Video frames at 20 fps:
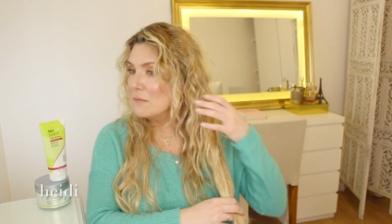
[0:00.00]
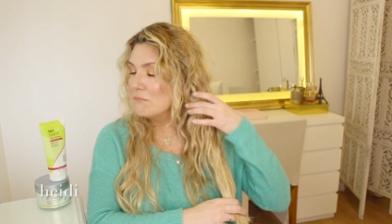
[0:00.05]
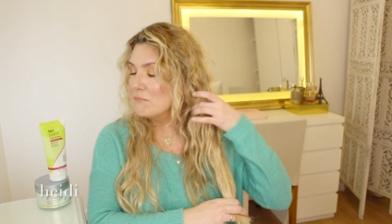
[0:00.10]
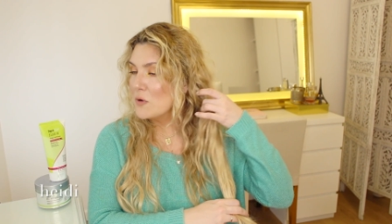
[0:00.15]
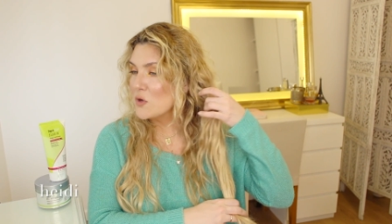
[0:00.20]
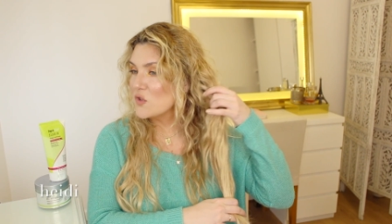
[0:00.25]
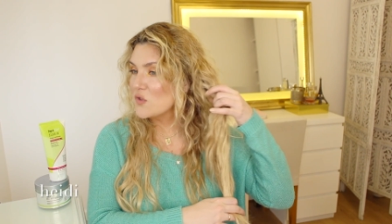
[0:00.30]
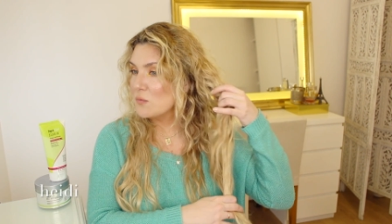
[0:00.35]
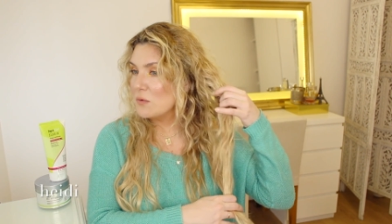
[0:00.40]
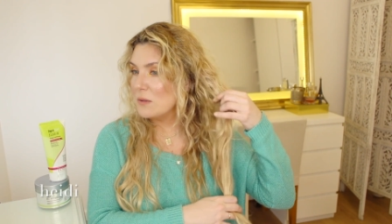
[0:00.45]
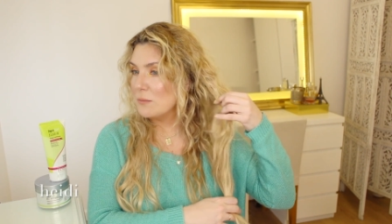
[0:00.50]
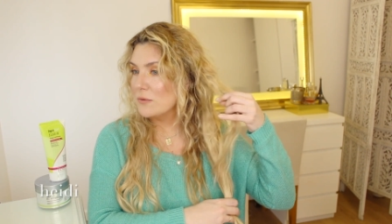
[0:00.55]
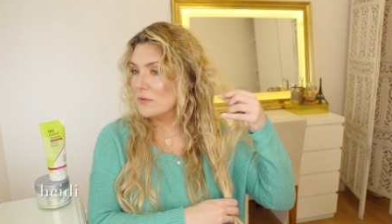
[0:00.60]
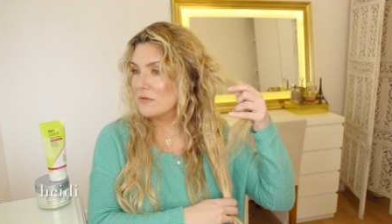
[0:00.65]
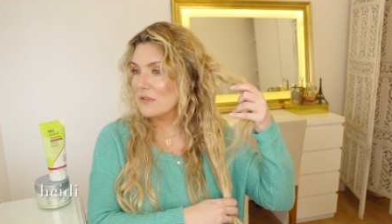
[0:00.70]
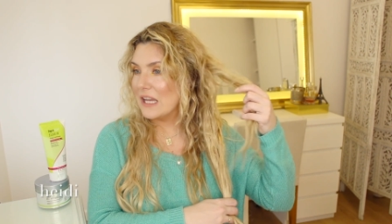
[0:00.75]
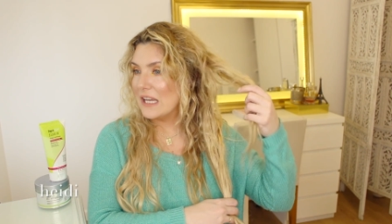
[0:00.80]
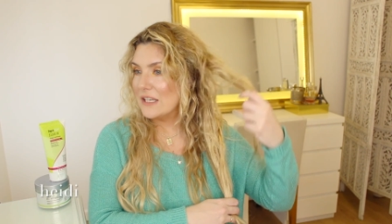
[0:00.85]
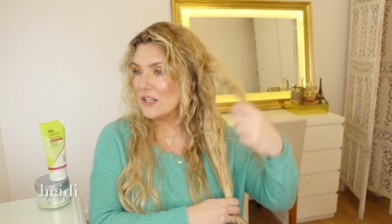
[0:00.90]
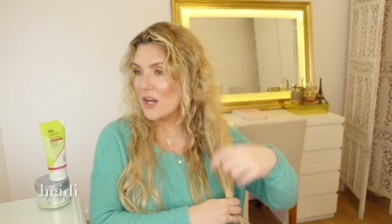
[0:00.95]
most
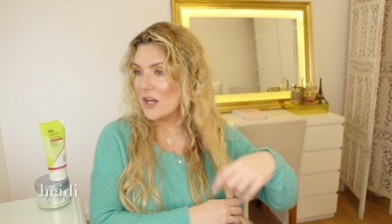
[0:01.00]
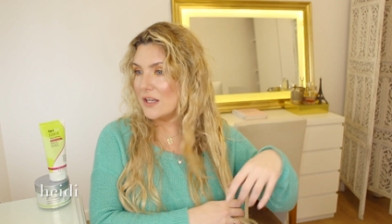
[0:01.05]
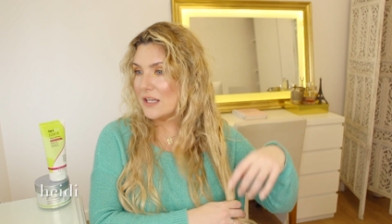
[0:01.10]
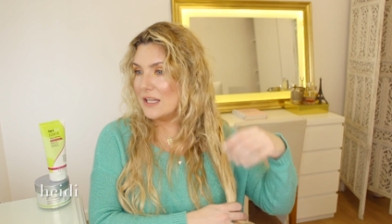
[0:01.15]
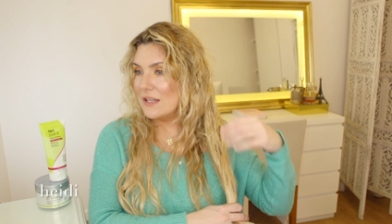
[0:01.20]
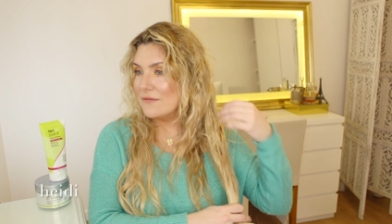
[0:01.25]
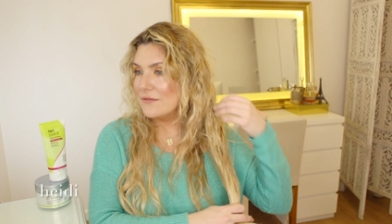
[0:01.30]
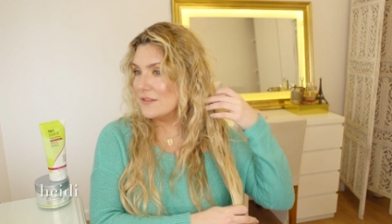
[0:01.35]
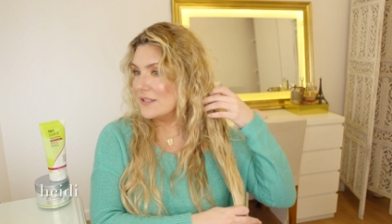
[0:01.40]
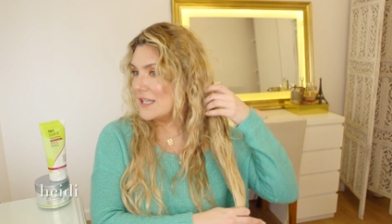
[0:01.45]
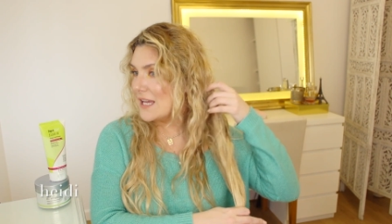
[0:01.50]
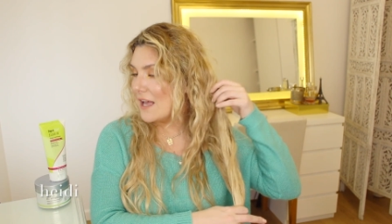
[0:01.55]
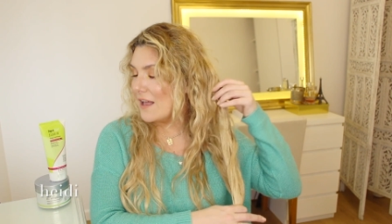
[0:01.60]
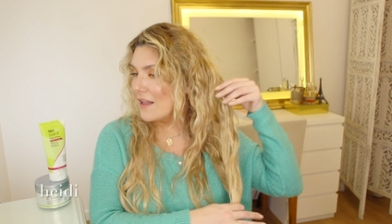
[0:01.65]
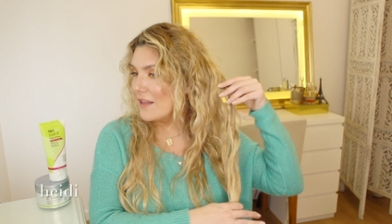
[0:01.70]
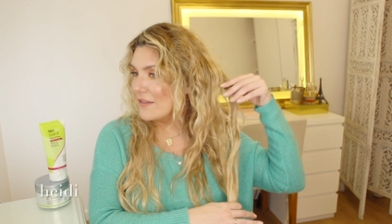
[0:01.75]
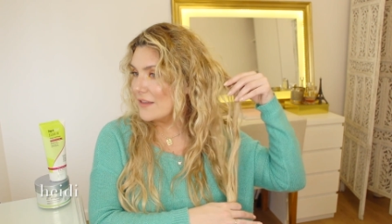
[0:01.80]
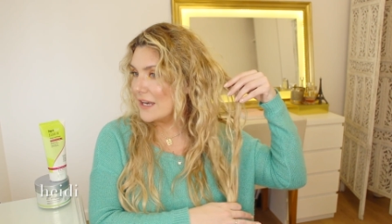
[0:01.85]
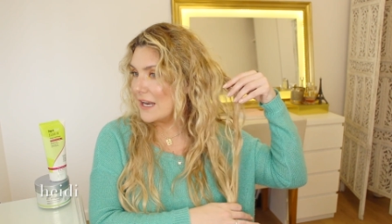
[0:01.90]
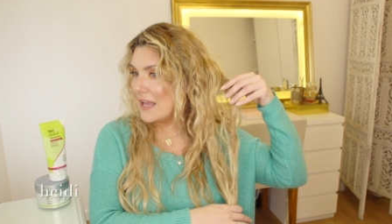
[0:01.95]
people cannot even
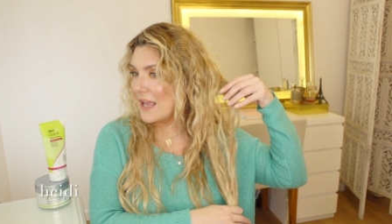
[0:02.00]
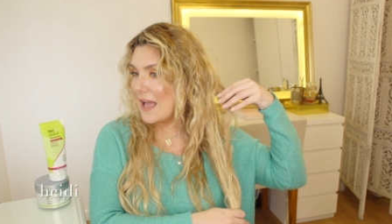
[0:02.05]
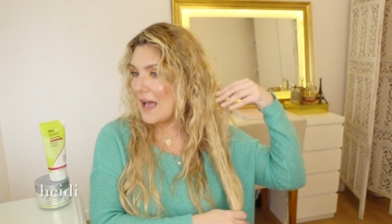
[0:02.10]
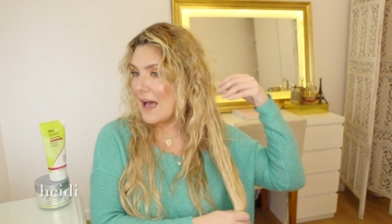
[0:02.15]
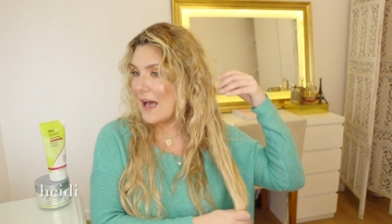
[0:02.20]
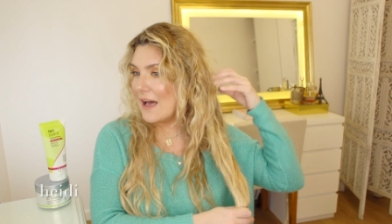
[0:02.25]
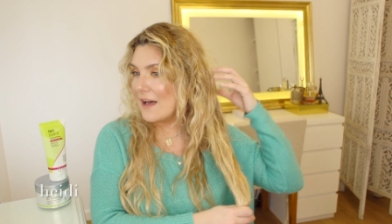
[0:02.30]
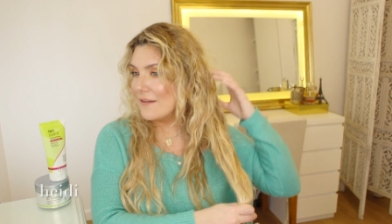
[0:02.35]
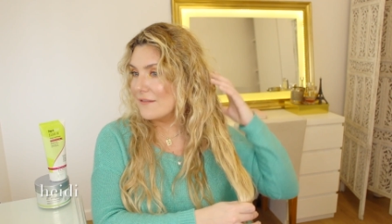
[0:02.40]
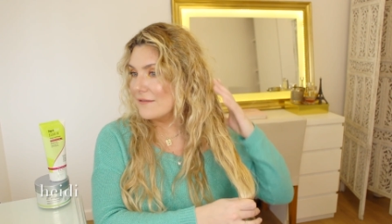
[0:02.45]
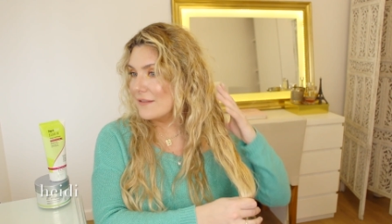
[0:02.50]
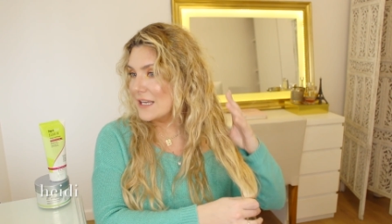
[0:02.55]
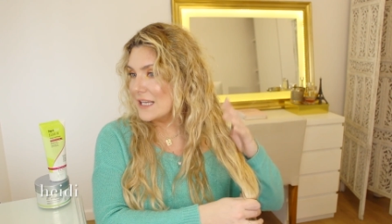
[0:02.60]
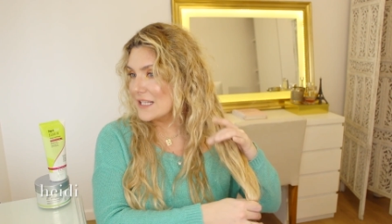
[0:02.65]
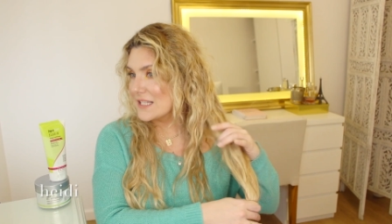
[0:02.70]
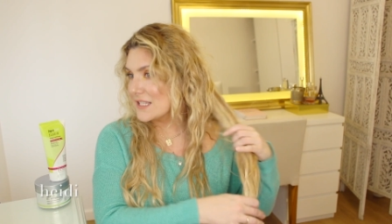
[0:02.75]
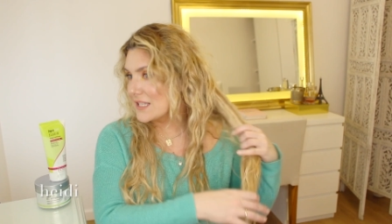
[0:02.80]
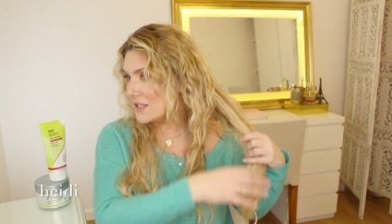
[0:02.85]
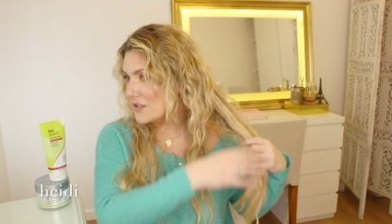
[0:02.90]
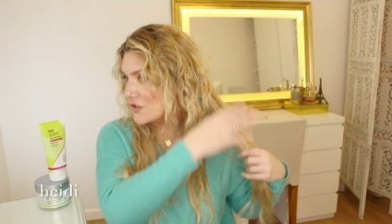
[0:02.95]
tell that I have
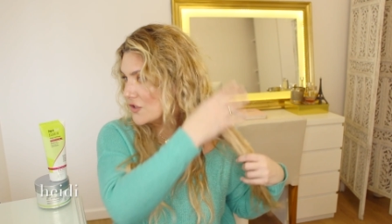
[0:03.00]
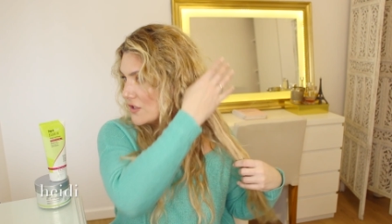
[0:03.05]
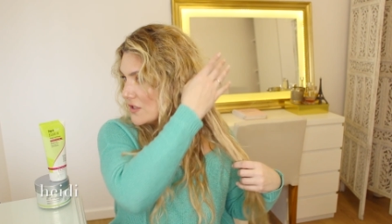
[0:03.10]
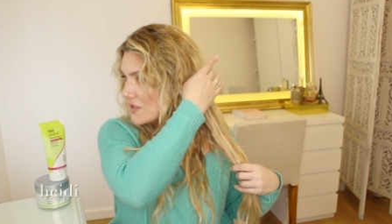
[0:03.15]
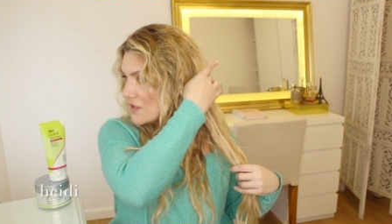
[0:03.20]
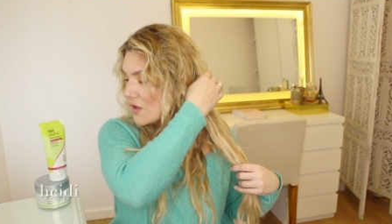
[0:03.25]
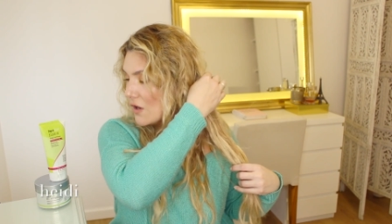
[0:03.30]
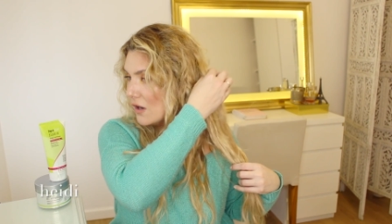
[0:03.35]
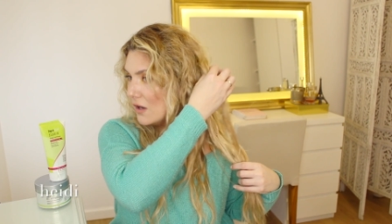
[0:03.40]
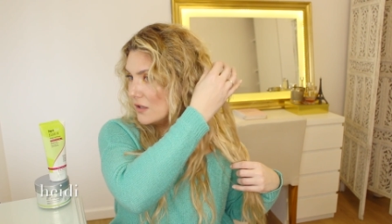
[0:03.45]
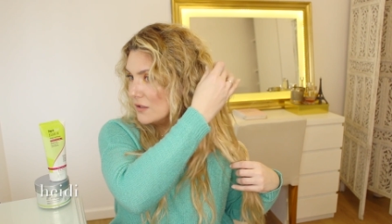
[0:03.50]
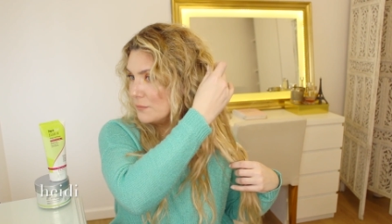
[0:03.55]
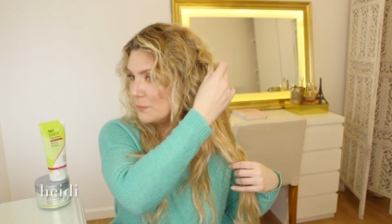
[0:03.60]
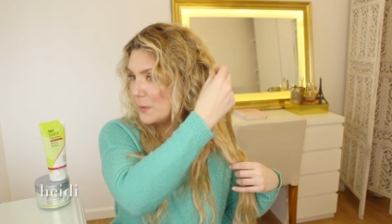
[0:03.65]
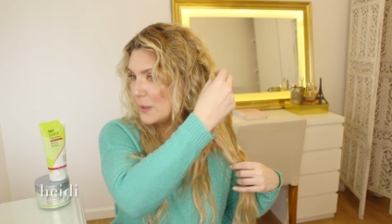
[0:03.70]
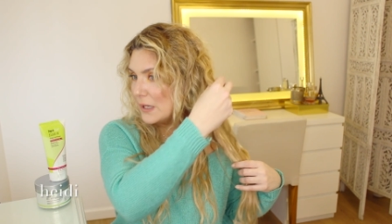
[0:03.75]
extensions on,